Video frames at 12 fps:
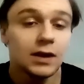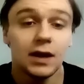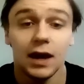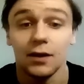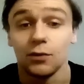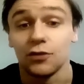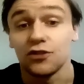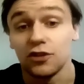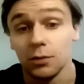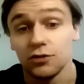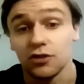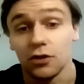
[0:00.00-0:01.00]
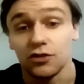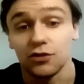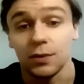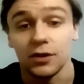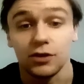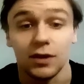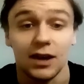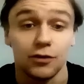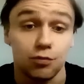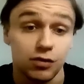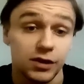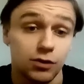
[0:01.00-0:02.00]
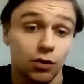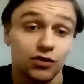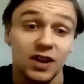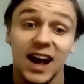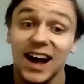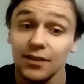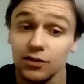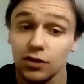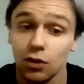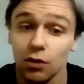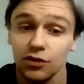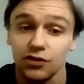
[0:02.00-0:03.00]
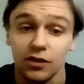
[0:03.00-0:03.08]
And with some songs as well, you'll have a pre-chorus and a chorus.